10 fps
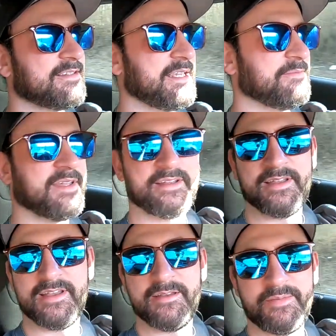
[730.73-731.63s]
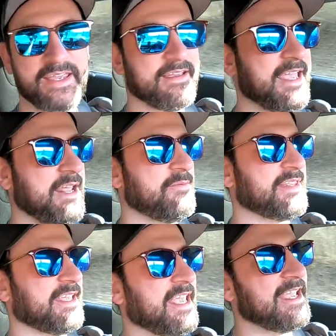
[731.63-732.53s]
seem to be a hit
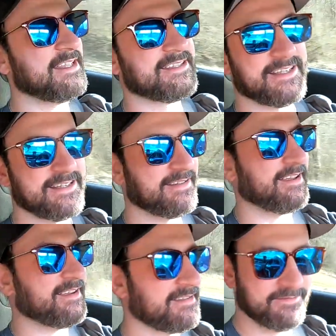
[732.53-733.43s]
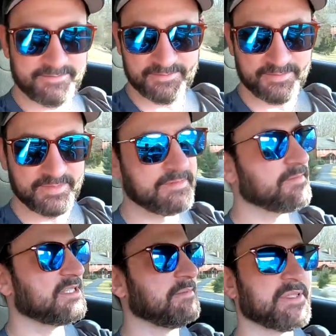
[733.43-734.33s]
with the kids,
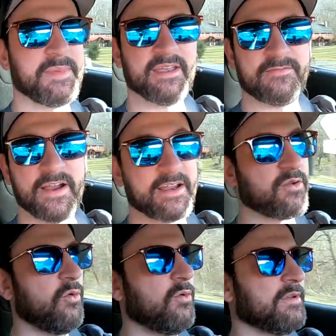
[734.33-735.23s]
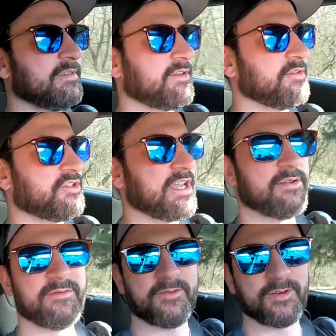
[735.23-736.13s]
and seems to be a very cool and good
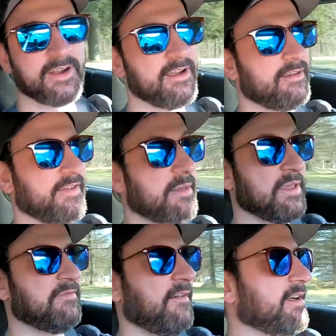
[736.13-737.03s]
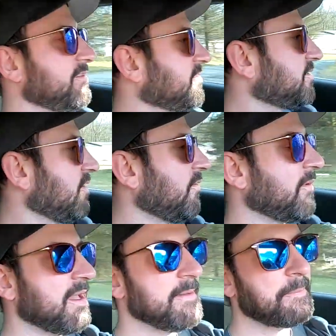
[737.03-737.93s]
channel for family fun. So
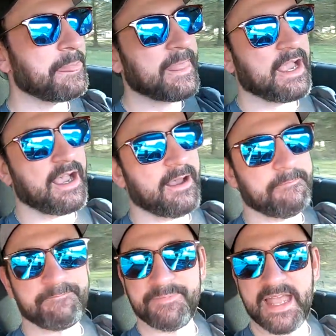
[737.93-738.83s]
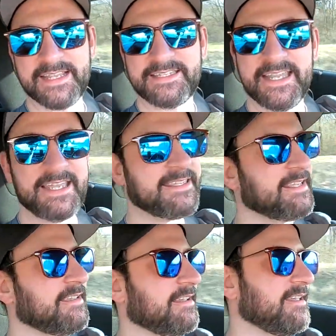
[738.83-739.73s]
that's it.
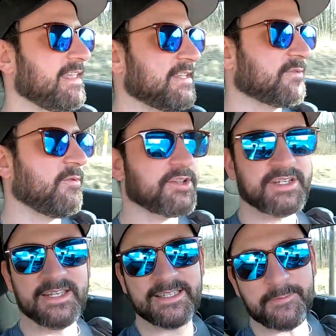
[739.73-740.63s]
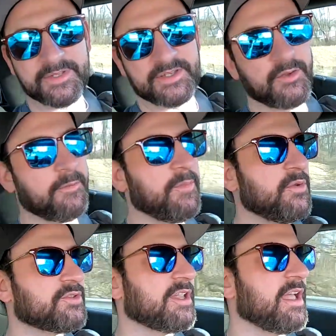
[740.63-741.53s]
Thanks for watching this episode of
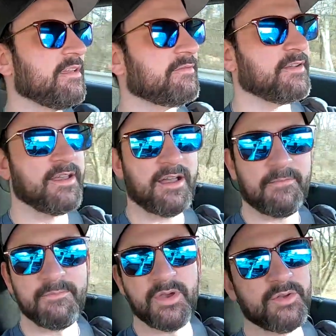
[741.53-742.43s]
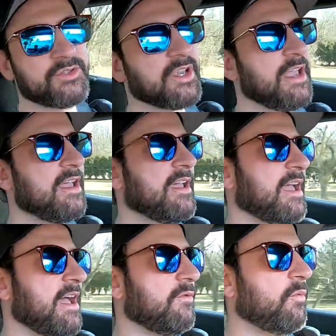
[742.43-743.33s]
Mooch Life. I'm Mooch.
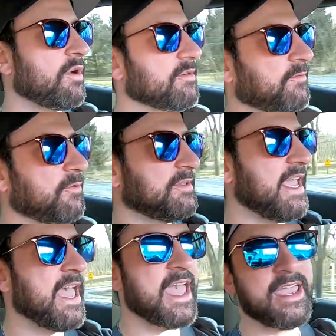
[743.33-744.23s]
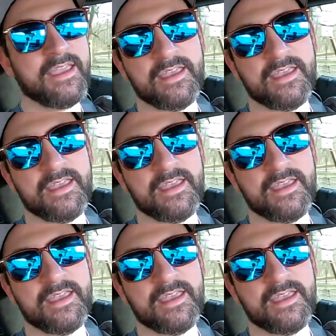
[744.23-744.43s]
Have a wonderful day.